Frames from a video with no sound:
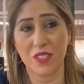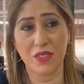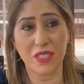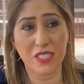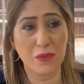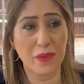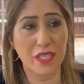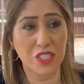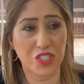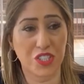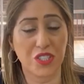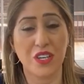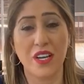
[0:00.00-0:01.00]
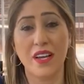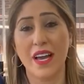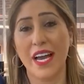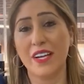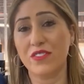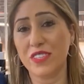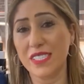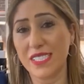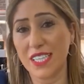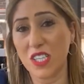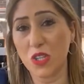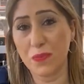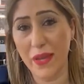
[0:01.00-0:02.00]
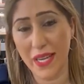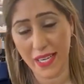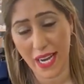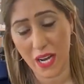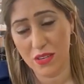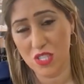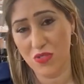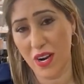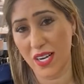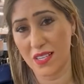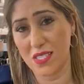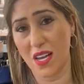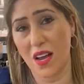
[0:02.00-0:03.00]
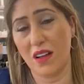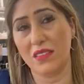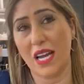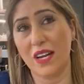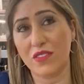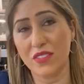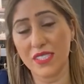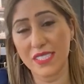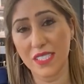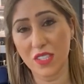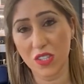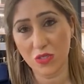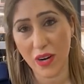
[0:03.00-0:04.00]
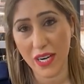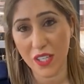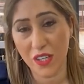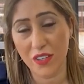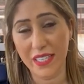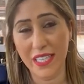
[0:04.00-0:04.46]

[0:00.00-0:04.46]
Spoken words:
you need to make sure every single bank account is reconciled, every single credit card,